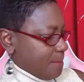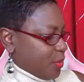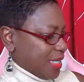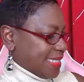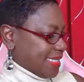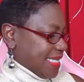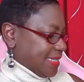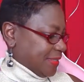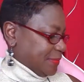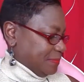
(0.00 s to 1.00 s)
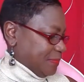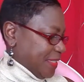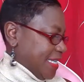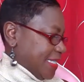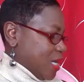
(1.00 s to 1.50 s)
bracelet
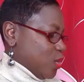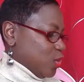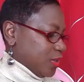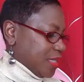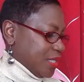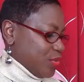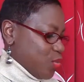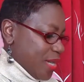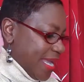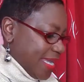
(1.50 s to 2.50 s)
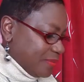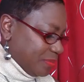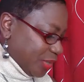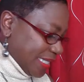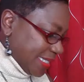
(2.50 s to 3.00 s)
in gold, 018
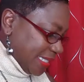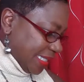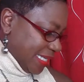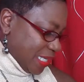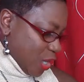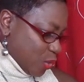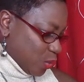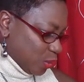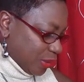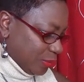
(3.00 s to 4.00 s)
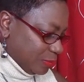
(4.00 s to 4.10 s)
bracelet in gold.